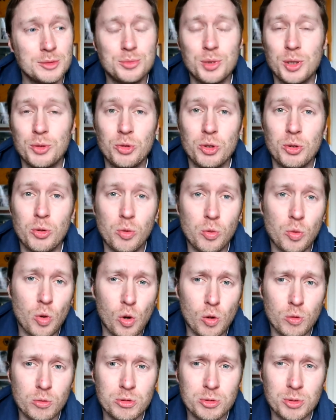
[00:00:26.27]
But we were
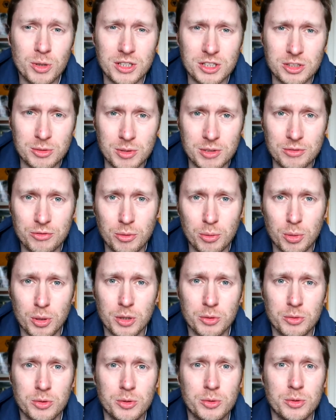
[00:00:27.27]
warmed by some of the
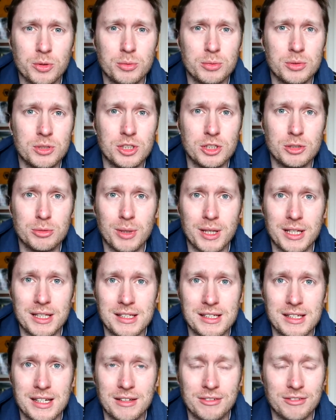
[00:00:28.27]
football that we were
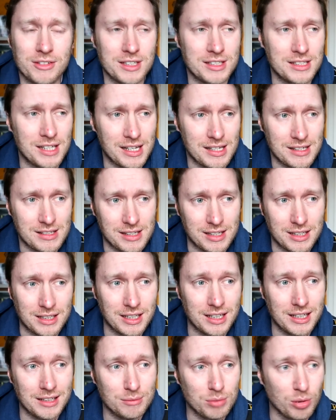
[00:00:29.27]
displayed today.
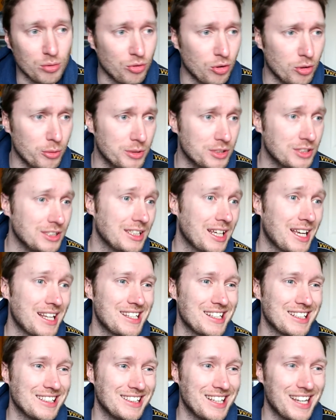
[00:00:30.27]
Fantastic performance
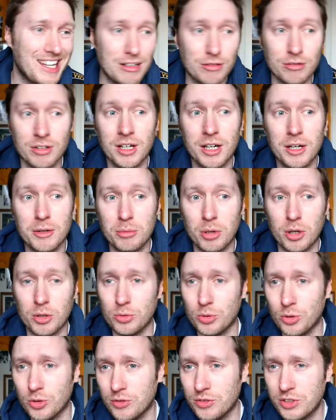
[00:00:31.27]
yet again by
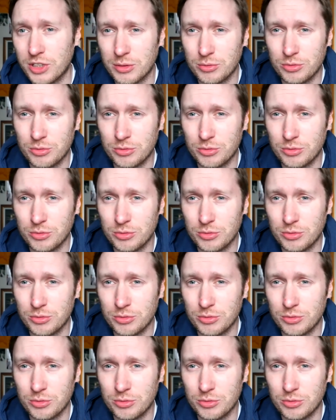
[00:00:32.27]
Wolves.